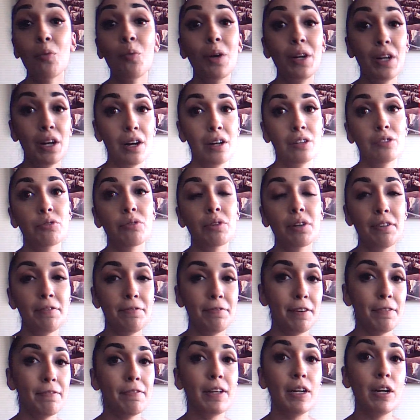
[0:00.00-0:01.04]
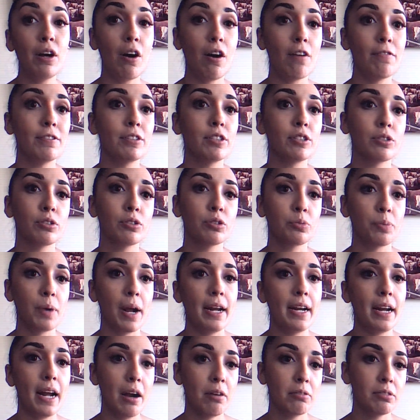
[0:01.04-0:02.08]
150 officers
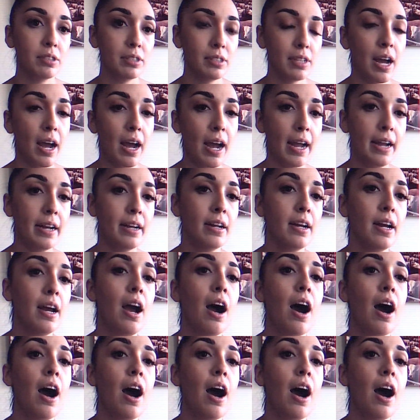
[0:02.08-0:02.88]
right outside,